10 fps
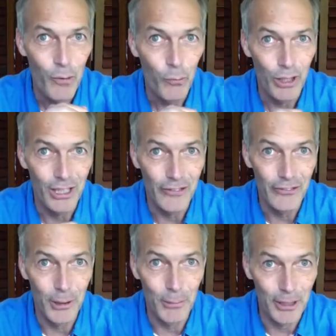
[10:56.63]
What I love
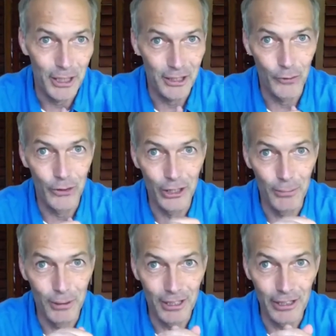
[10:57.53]
about my career,
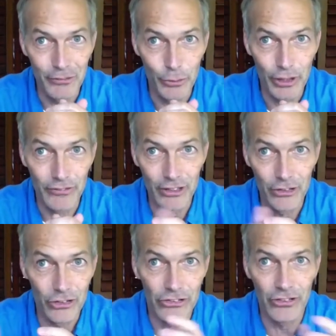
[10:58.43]
my life, whatever, is
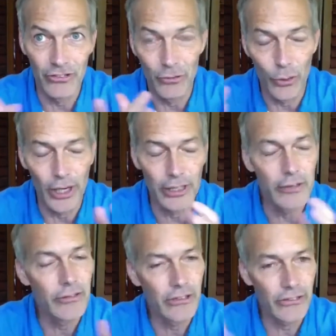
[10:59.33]
just the variety
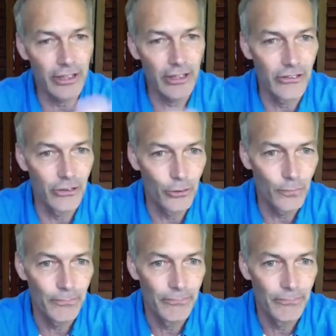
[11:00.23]
of things I get to do.